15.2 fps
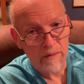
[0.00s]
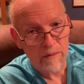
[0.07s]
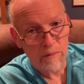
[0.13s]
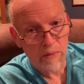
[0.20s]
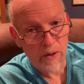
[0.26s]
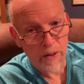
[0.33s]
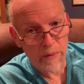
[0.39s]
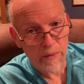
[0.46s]

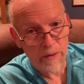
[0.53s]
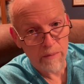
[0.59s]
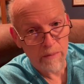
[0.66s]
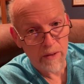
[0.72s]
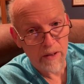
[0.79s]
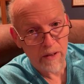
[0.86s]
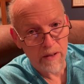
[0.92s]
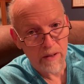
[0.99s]
Pray with
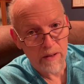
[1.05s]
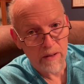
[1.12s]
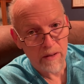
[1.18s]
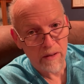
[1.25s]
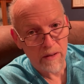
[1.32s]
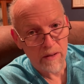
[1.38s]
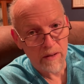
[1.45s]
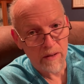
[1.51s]
me.
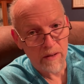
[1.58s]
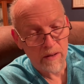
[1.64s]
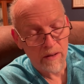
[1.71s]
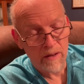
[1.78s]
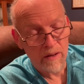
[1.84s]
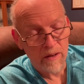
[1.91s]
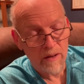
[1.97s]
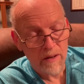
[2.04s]

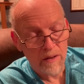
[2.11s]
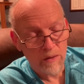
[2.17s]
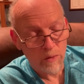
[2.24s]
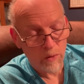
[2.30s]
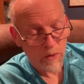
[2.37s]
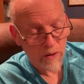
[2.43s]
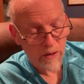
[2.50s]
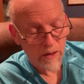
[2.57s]

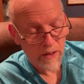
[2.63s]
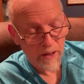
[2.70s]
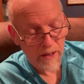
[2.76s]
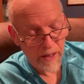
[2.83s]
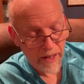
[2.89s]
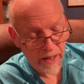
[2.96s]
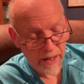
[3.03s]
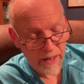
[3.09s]
Lord,
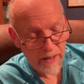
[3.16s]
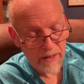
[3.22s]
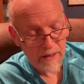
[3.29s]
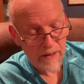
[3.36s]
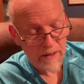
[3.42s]
today,